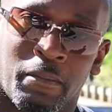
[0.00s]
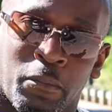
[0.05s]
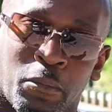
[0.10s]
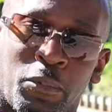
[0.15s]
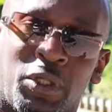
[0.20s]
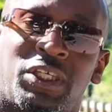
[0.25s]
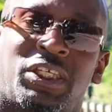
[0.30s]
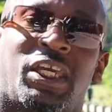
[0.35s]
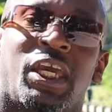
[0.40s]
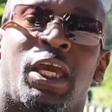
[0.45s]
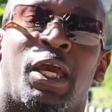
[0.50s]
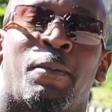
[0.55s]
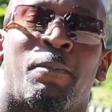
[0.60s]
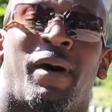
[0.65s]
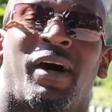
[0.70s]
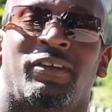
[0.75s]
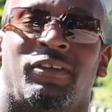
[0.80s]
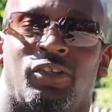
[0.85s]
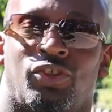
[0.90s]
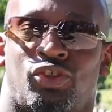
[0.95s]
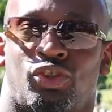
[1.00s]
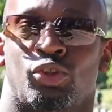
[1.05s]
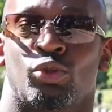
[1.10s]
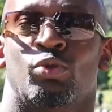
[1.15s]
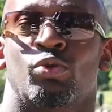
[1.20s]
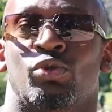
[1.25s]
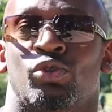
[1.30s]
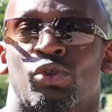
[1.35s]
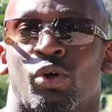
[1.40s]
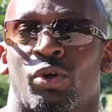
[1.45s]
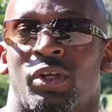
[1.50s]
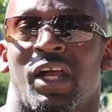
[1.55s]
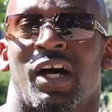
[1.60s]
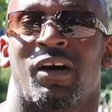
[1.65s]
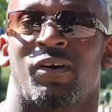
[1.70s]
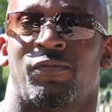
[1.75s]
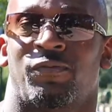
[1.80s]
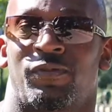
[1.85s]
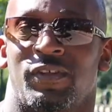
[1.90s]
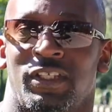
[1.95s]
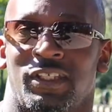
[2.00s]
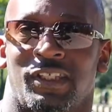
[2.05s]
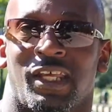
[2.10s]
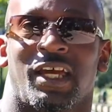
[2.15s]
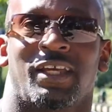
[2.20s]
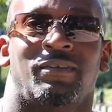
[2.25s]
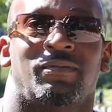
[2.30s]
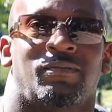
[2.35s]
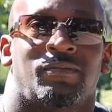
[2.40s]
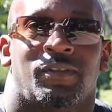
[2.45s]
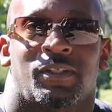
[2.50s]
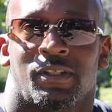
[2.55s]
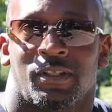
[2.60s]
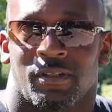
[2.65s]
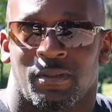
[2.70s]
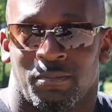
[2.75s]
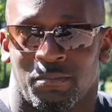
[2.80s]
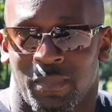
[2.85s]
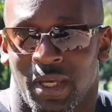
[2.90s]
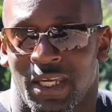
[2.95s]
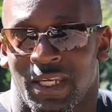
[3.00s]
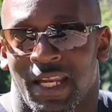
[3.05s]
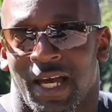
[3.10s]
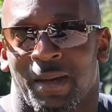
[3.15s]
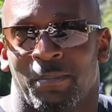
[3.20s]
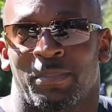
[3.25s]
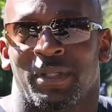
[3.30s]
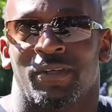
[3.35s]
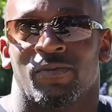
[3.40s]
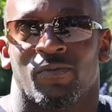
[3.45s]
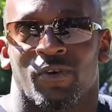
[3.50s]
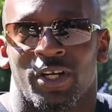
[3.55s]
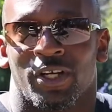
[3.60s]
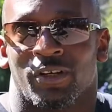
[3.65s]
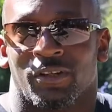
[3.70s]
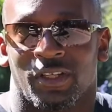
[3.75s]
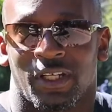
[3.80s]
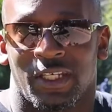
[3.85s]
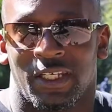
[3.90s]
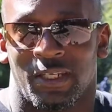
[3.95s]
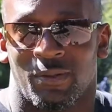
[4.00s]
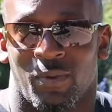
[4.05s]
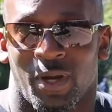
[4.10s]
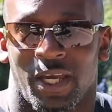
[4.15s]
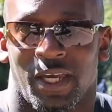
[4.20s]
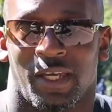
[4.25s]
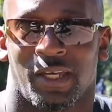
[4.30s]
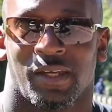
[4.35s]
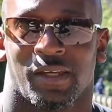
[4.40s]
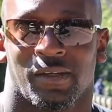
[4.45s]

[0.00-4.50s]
We care about the shoes on our feet that may not be real anyway.